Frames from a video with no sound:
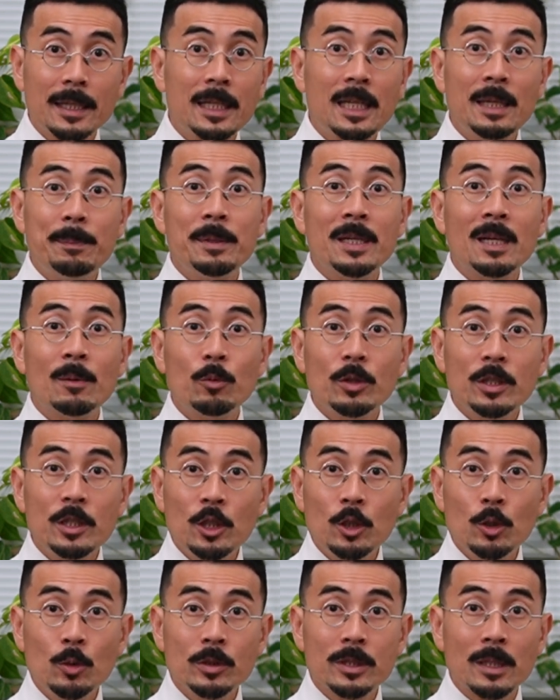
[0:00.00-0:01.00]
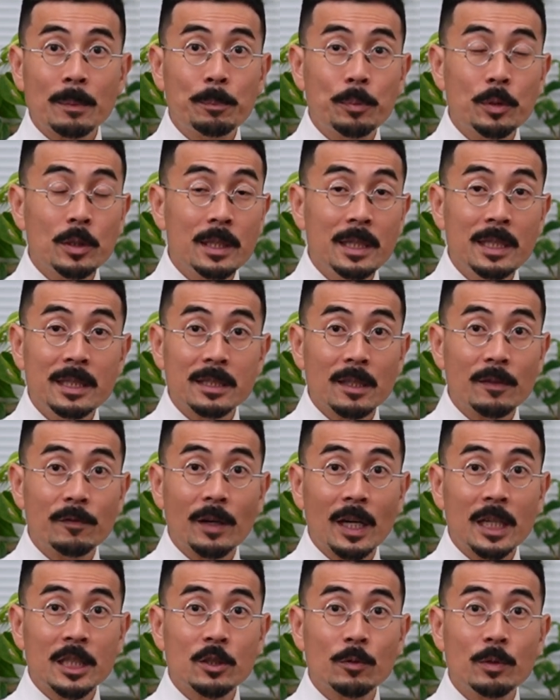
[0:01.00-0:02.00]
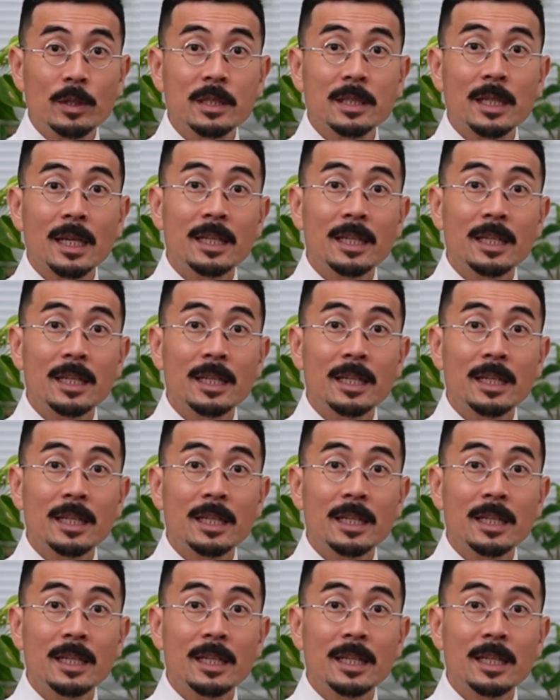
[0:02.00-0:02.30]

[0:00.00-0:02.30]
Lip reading: Keeping up with news and police advisories